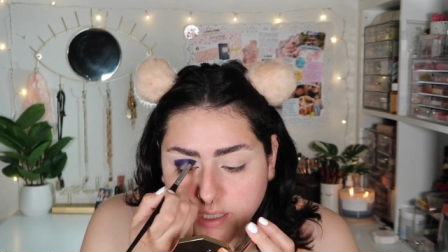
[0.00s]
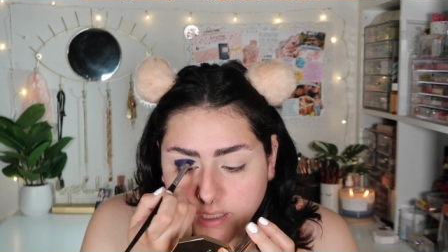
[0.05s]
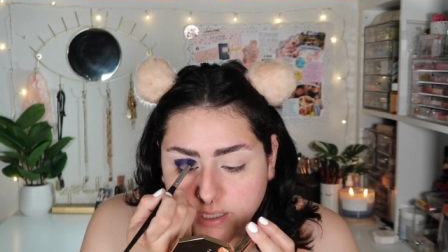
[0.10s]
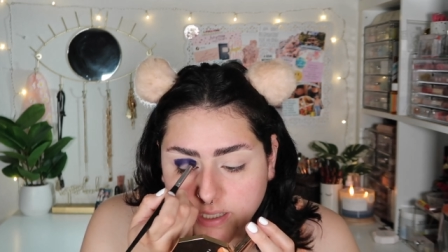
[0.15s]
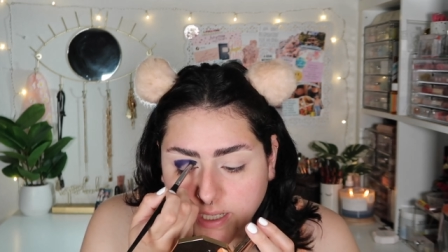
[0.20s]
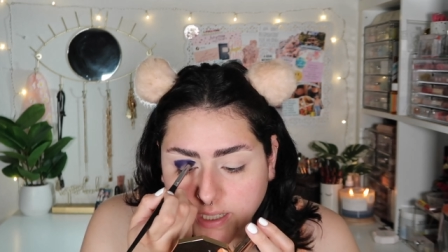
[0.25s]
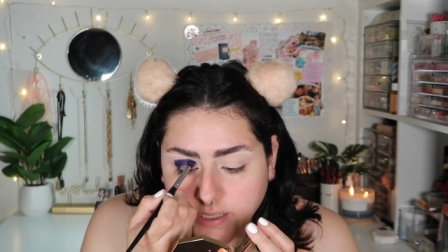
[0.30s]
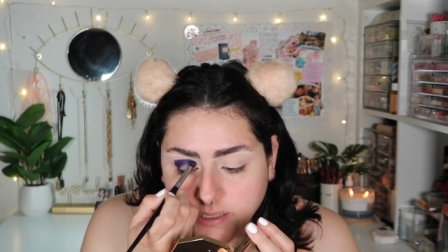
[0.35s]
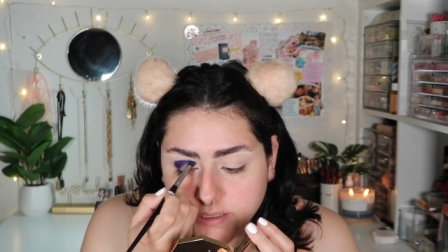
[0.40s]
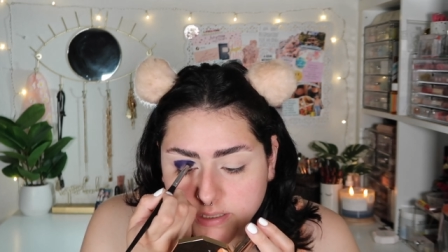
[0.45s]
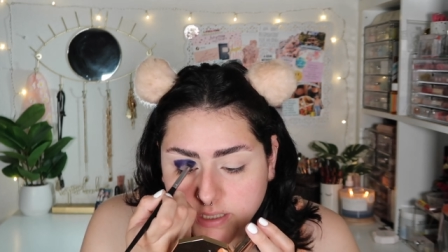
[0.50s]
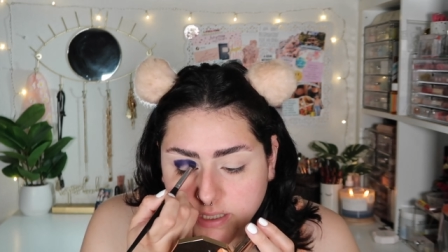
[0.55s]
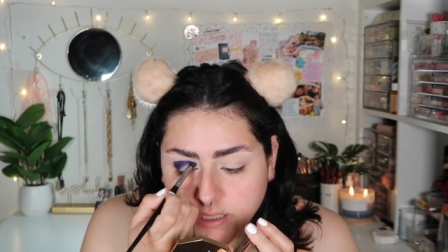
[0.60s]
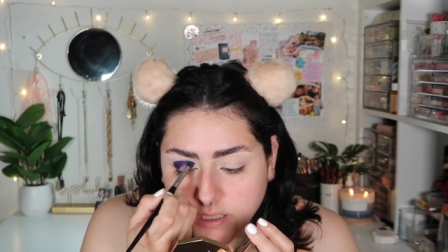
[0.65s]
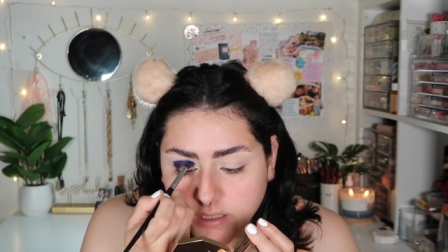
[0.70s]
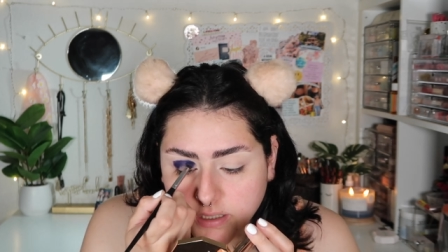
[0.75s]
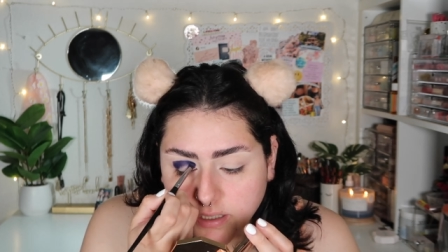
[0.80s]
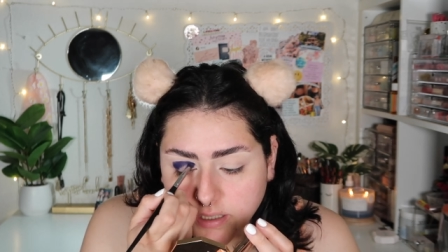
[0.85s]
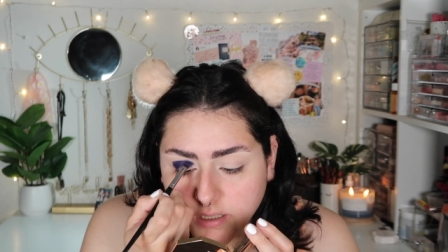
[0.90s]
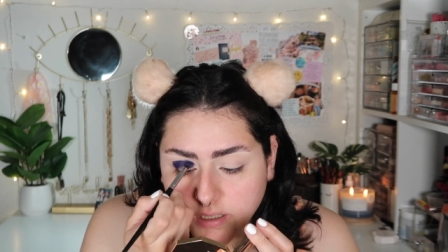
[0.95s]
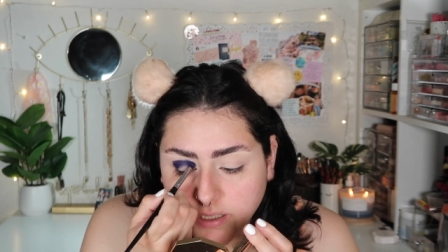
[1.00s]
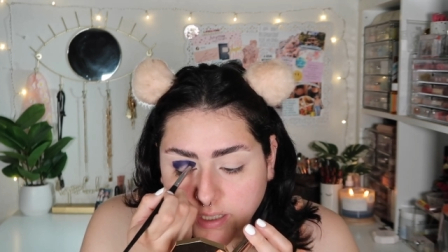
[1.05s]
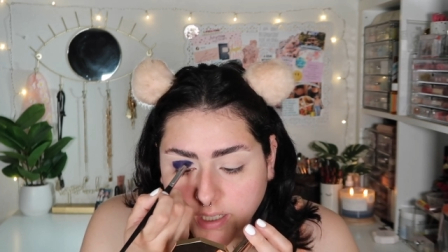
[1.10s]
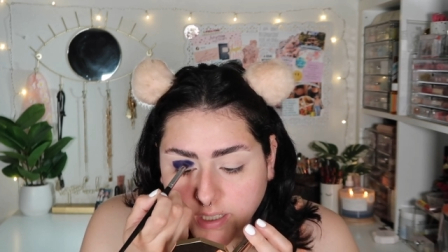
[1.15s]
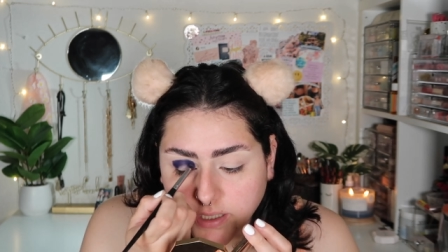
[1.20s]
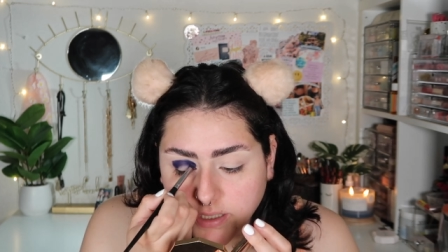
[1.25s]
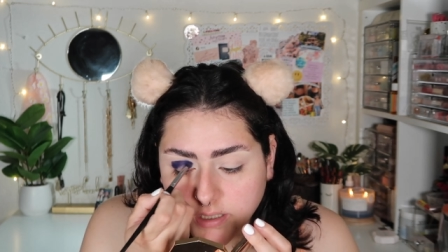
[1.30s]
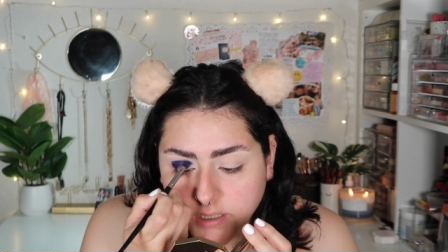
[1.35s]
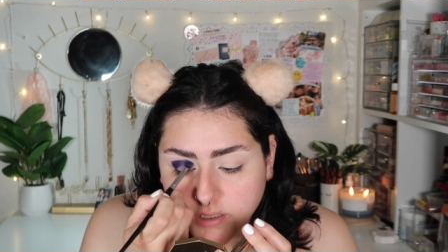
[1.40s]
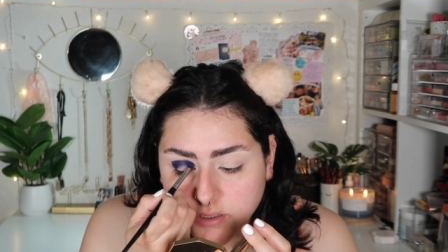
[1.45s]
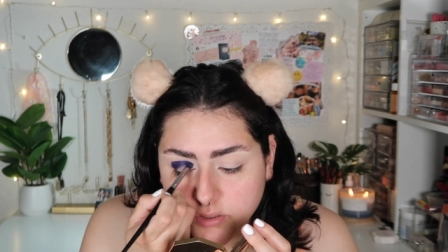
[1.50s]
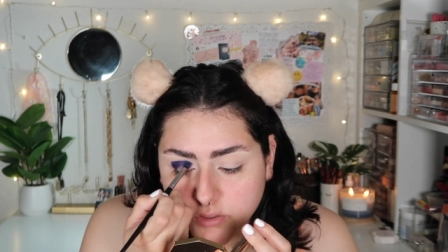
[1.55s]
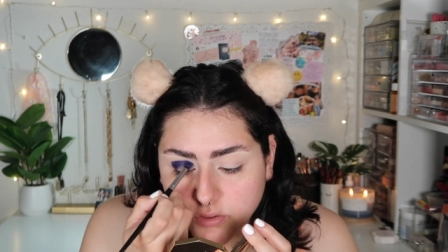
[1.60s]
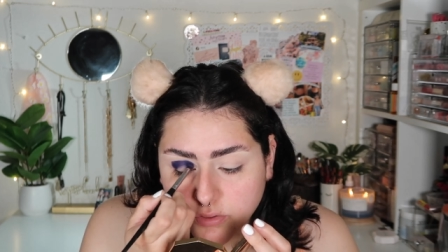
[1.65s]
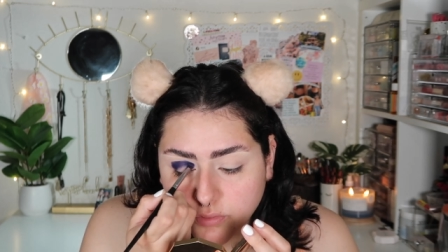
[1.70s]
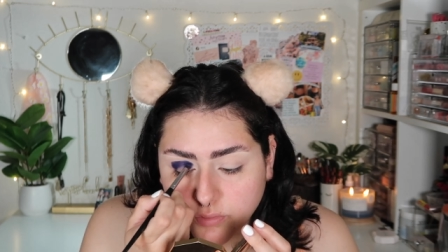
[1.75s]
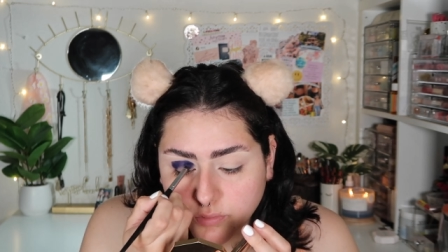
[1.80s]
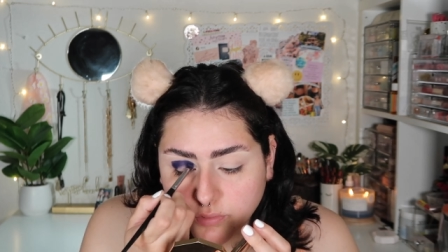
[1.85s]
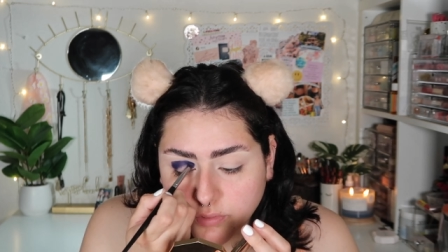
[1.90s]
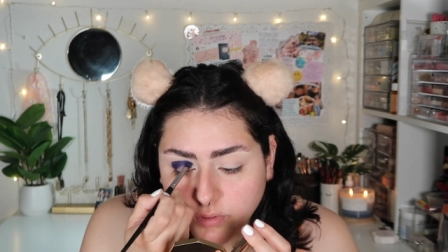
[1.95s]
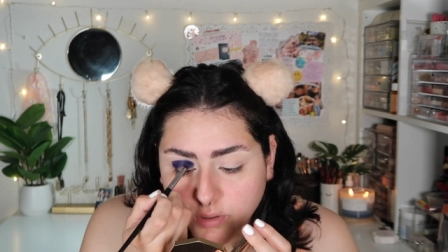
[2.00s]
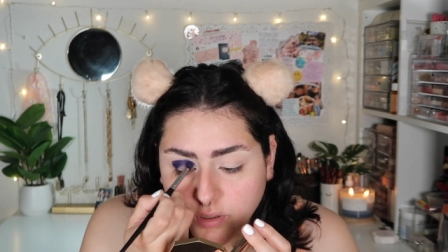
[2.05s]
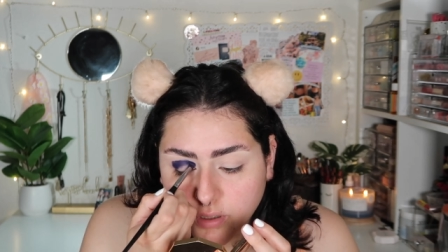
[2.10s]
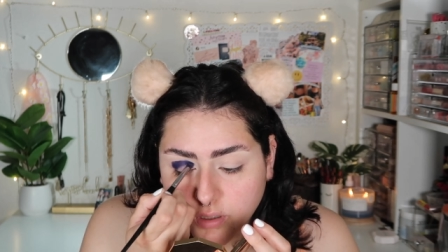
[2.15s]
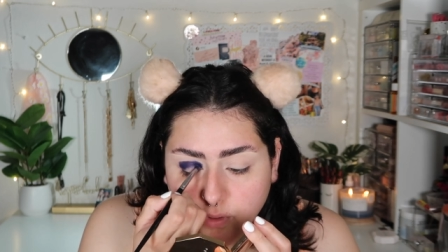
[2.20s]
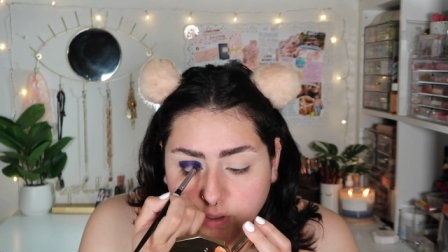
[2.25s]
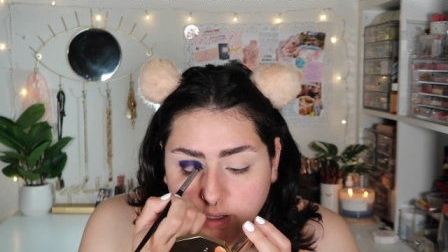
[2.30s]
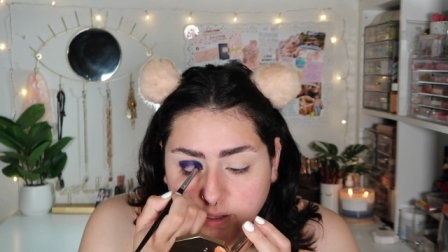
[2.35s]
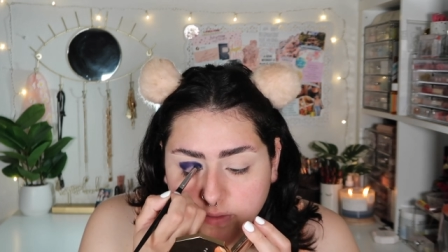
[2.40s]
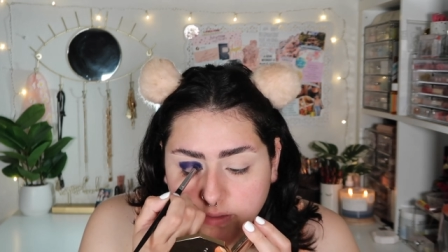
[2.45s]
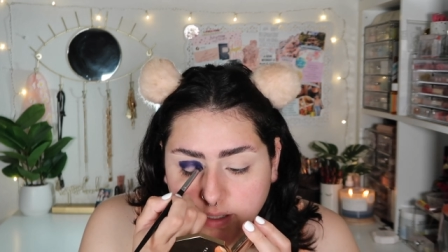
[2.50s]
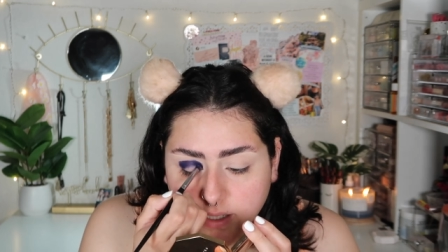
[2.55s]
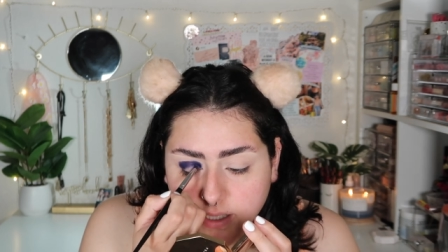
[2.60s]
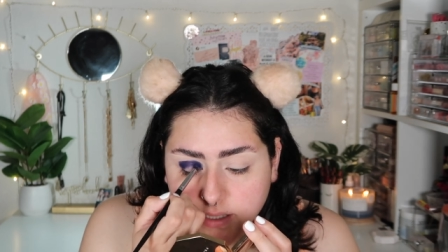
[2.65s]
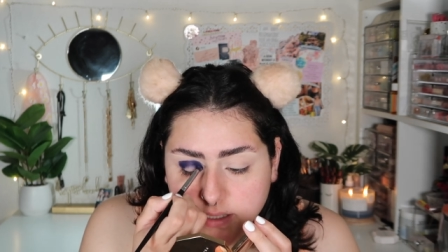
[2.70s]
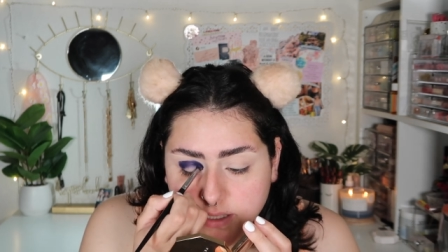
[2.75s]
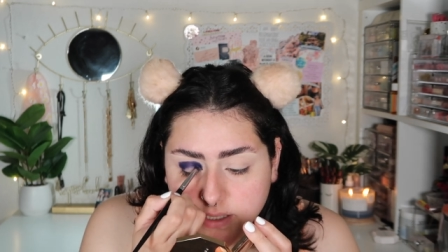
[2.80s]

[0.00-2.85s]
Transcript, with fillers: 1992 with a